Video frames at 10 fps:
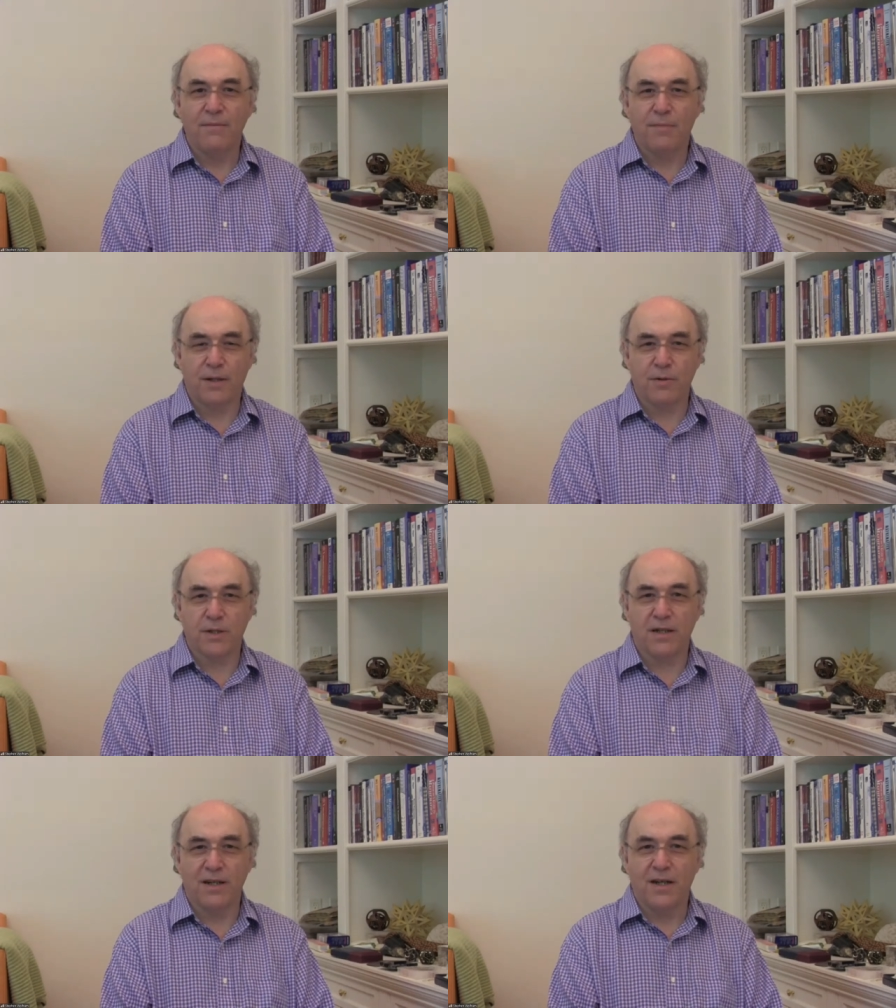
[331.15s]
But there was
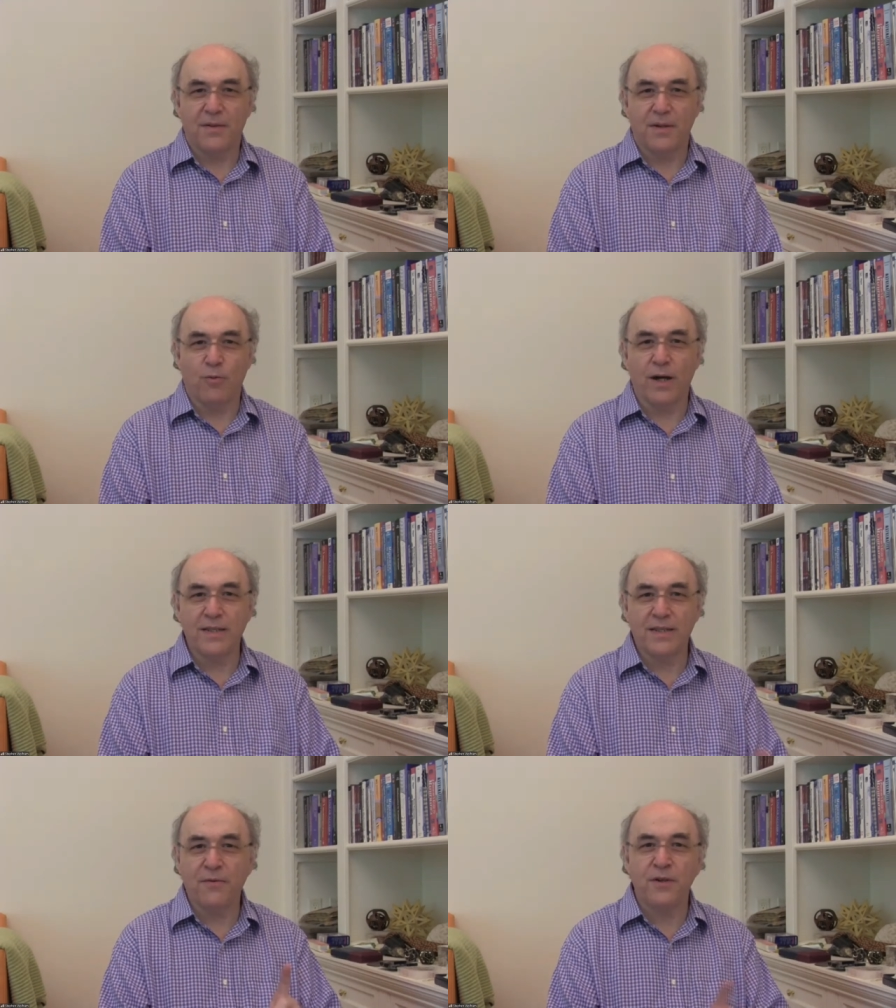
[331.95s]
the one
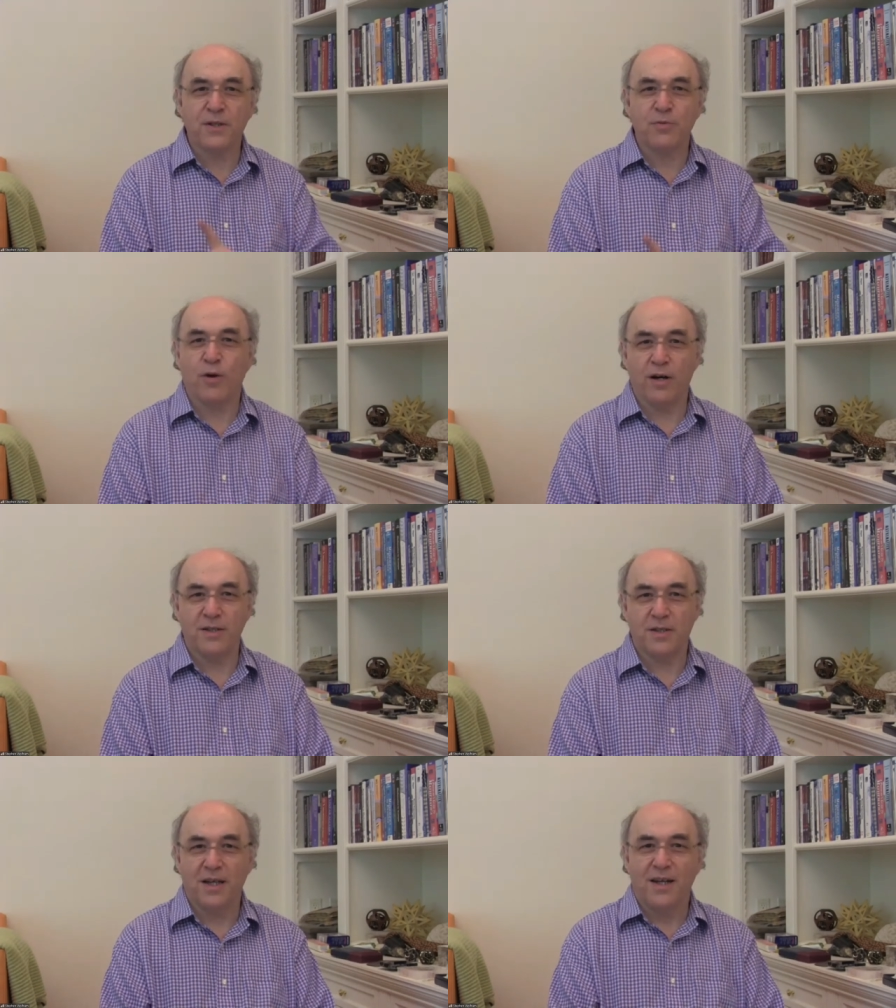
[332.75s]
difference
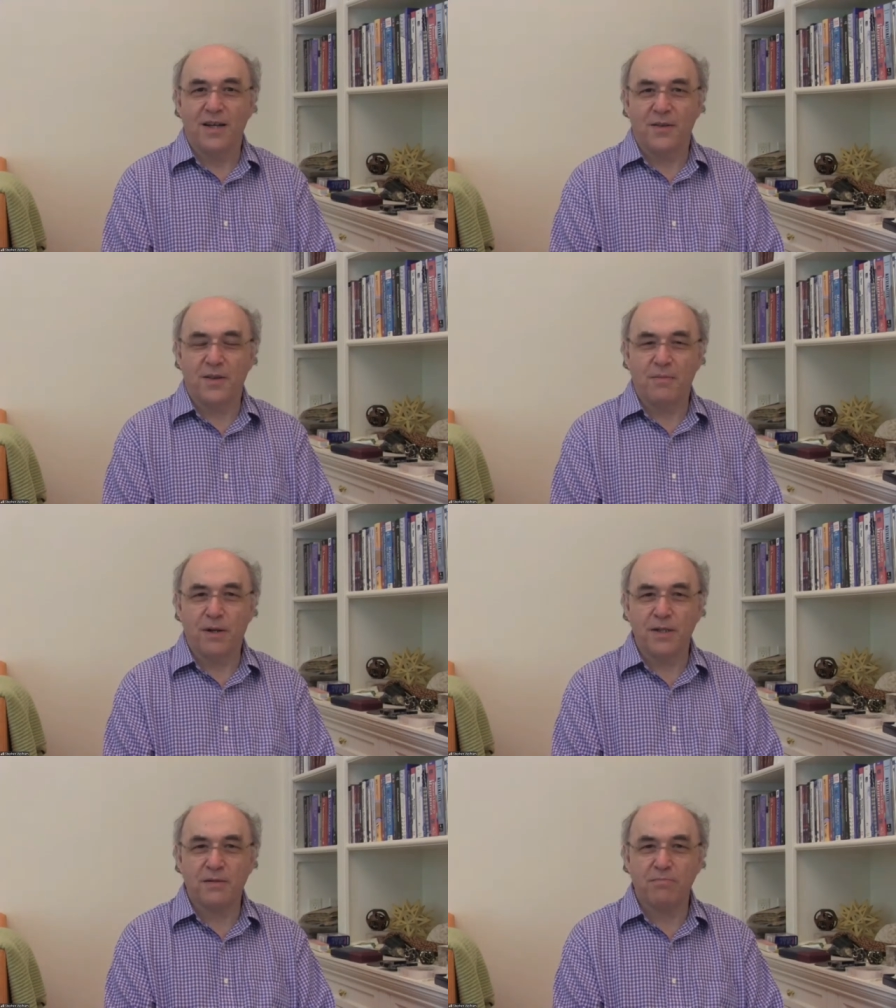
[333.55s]
was the
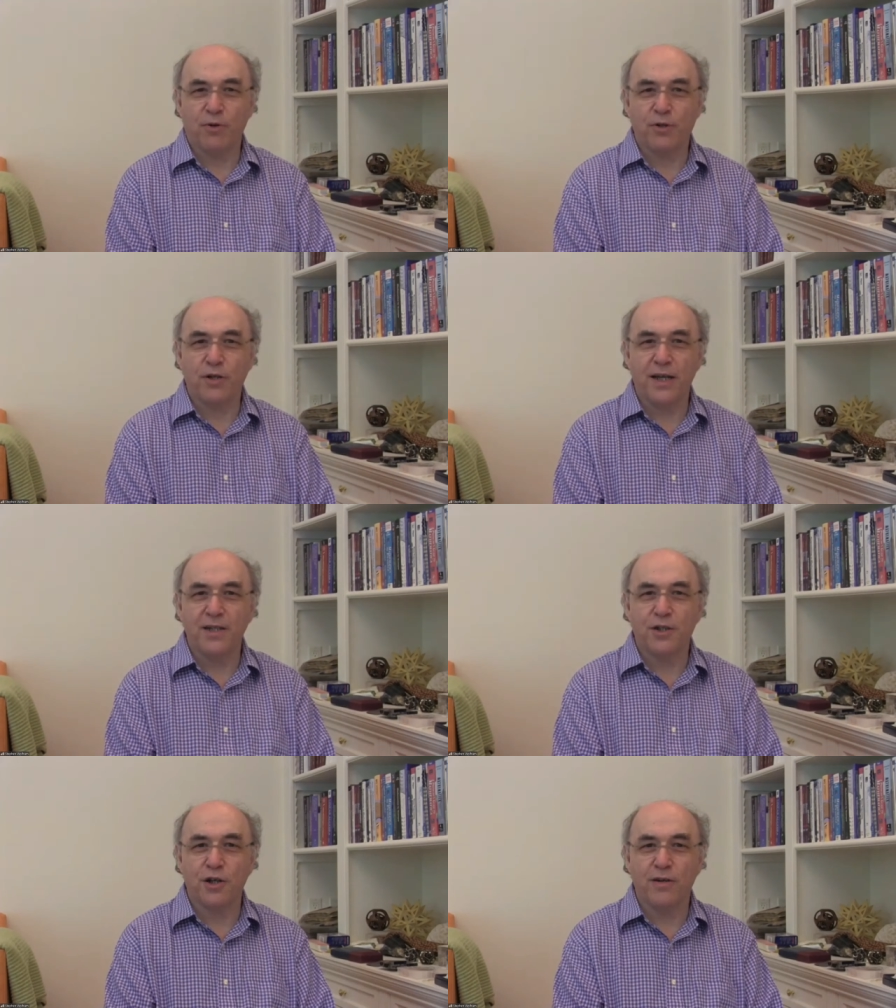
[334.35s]
person portrayed
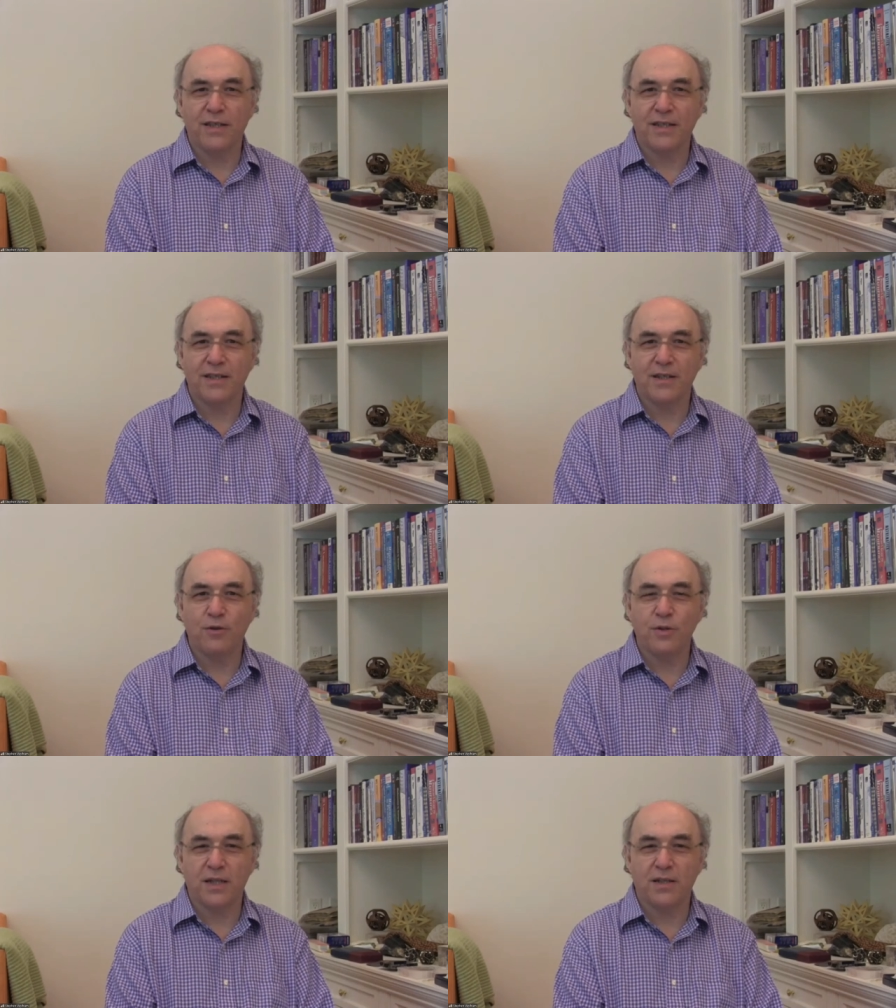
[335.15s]

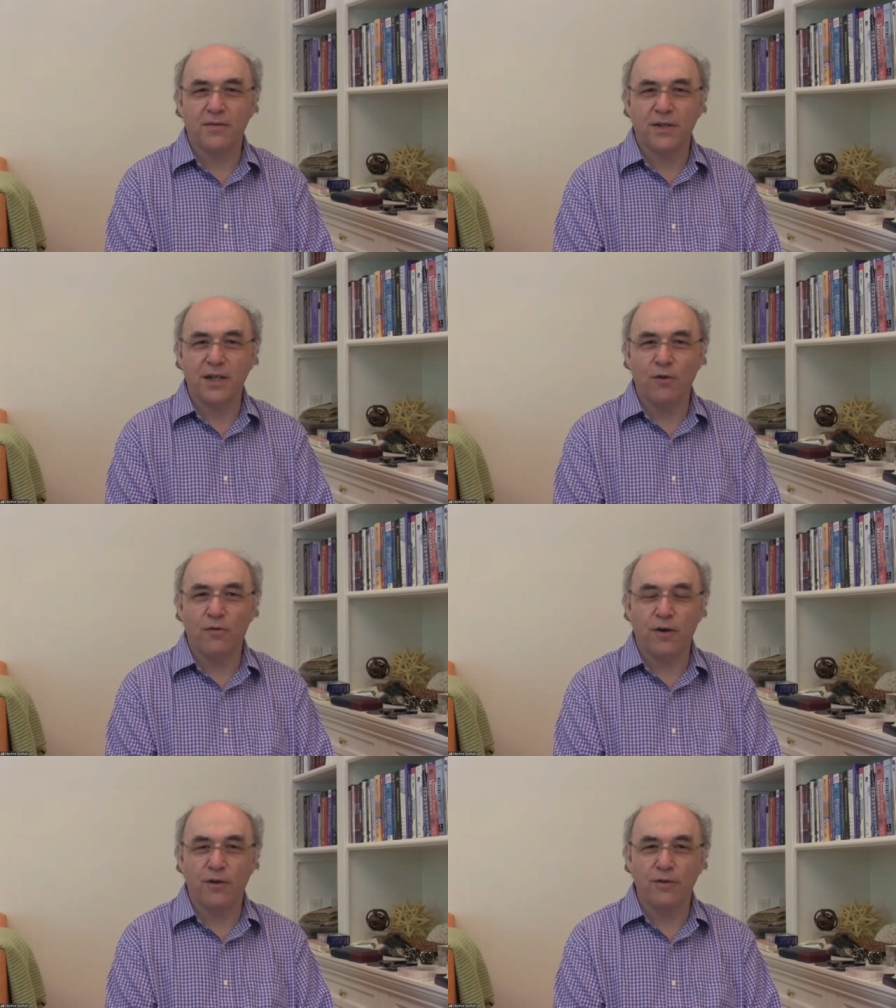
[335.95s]
using the video
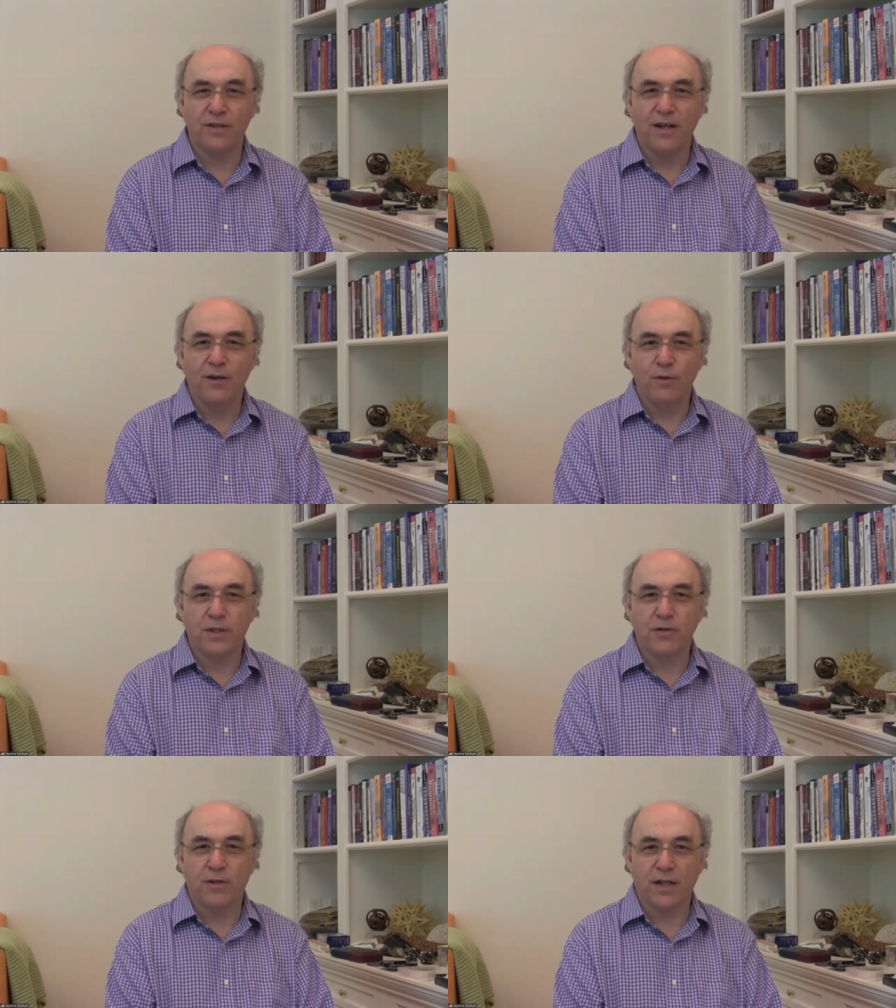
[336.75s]
phone was
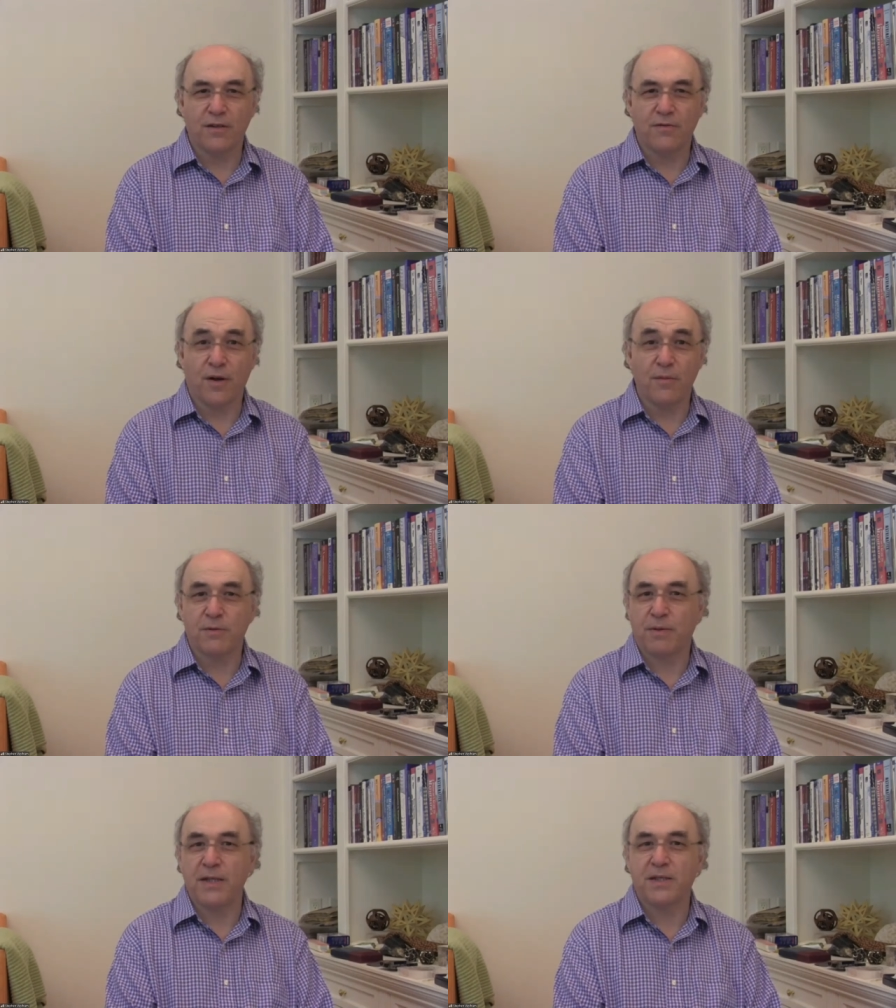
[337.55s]
doing it from a
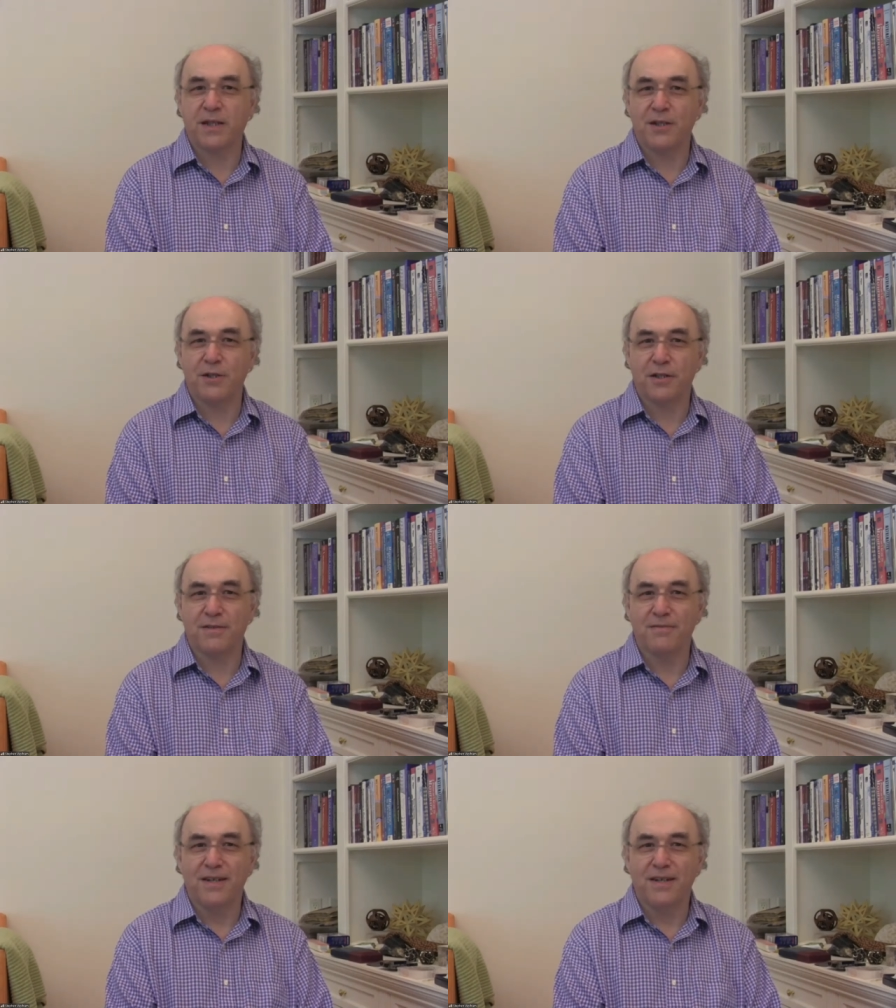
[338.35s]
space station.